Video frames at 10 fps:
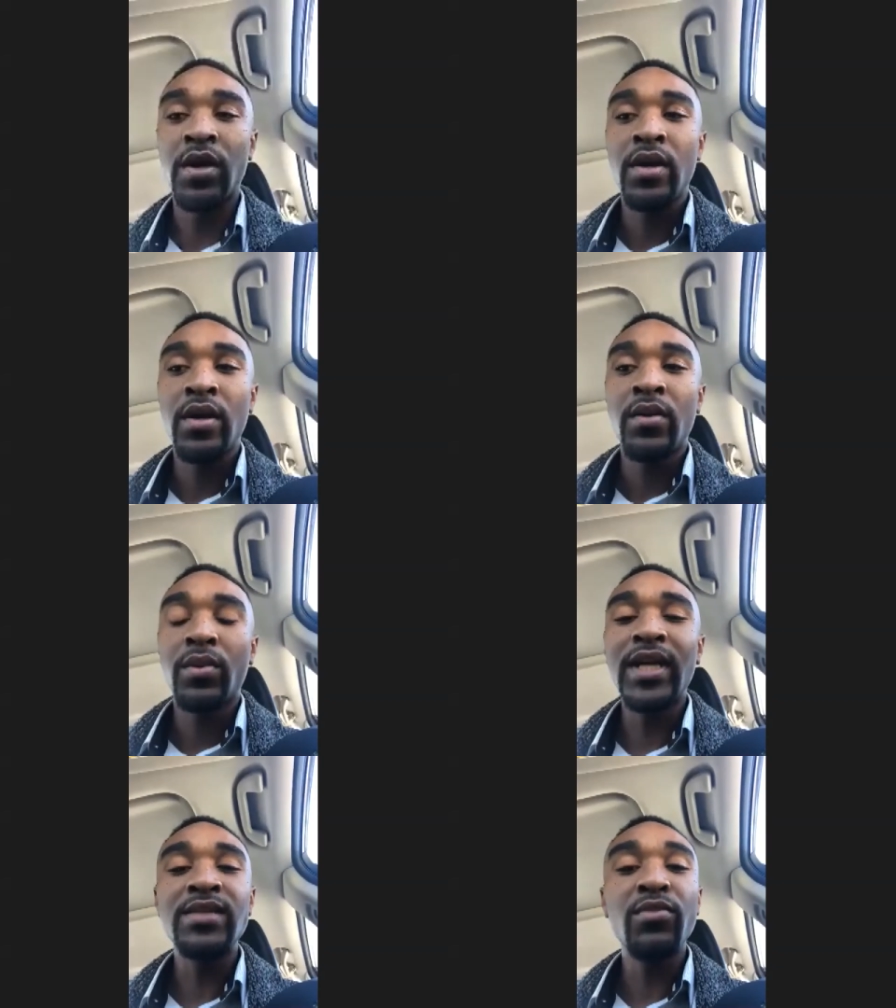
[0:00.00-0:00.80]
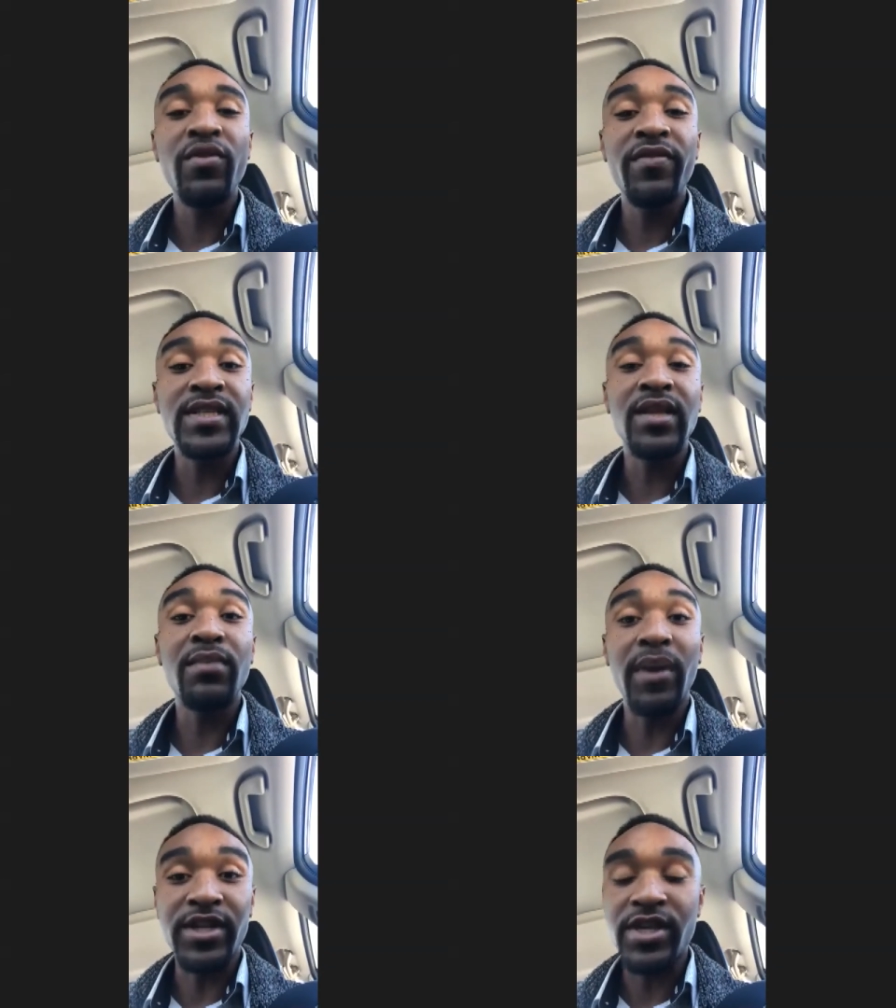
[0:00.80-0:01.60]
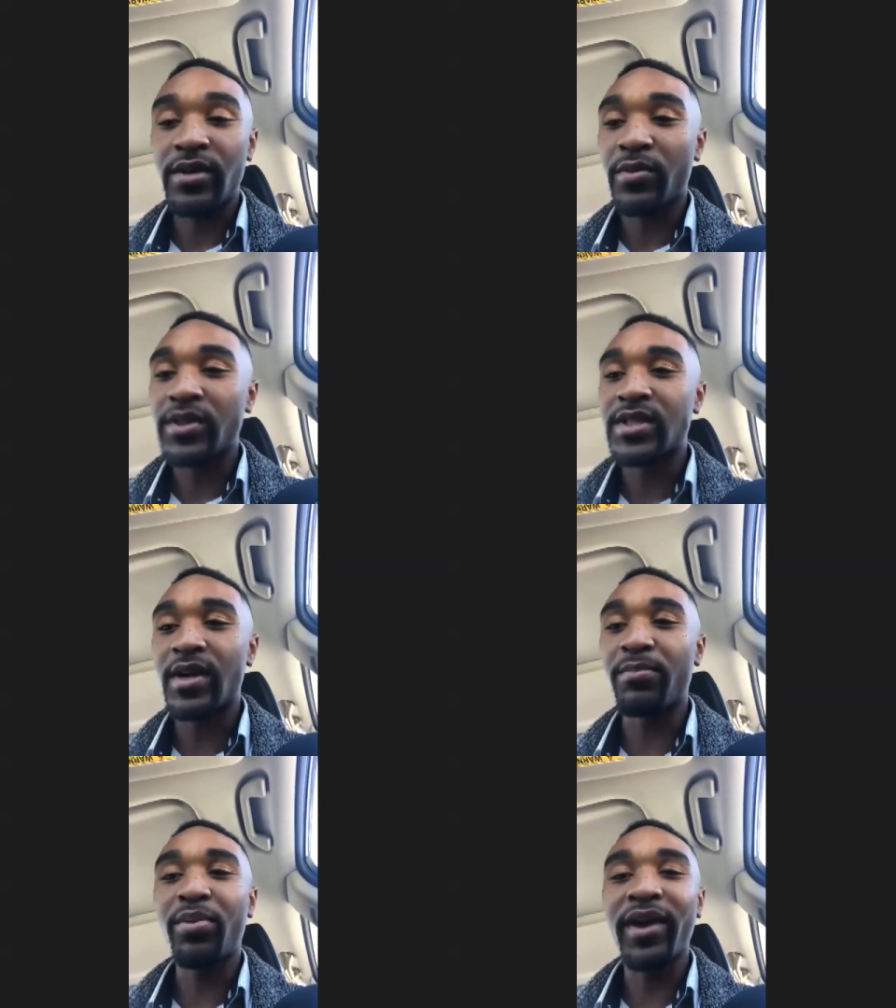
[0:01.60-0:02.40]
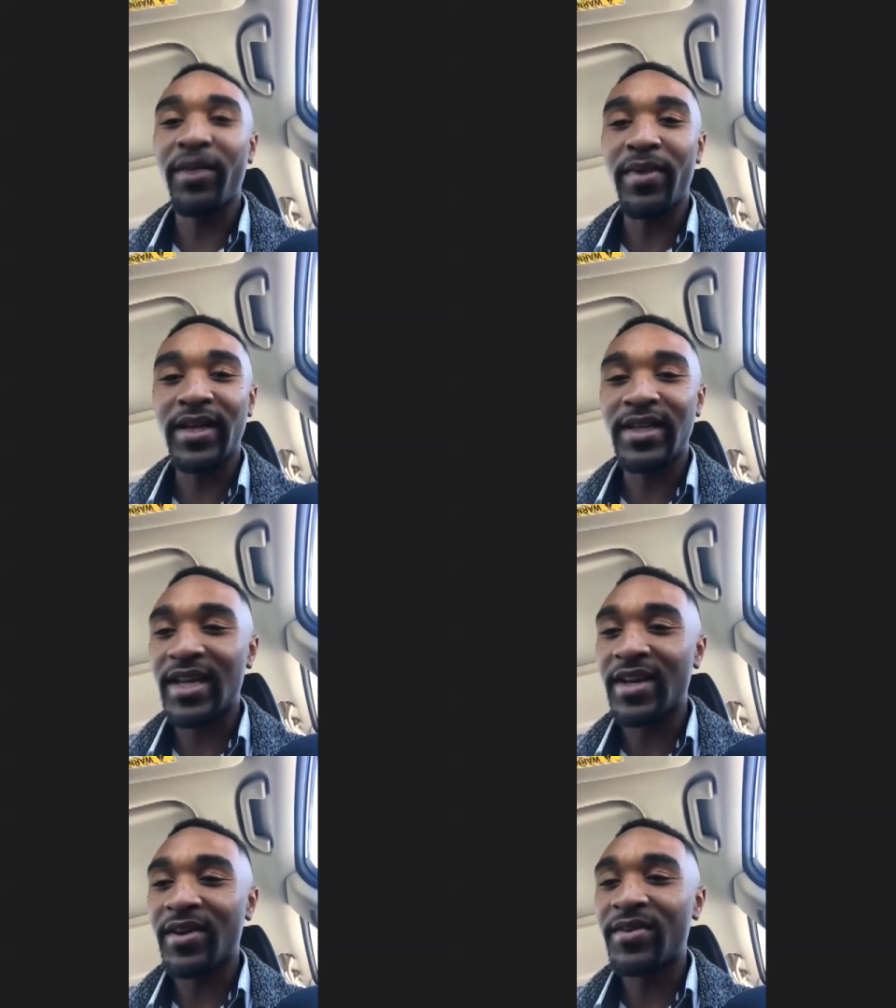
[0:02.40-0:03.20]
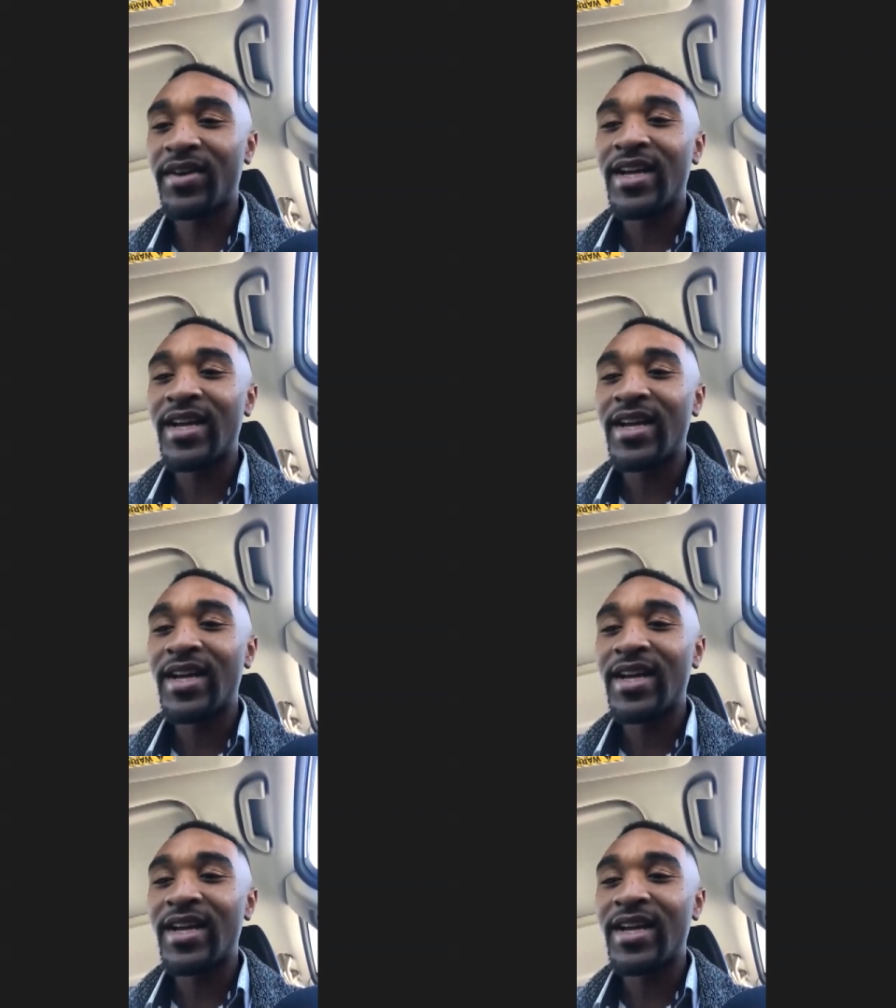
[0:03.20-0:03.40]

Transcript: Well, let's move into the budget, which is a pretty big deal.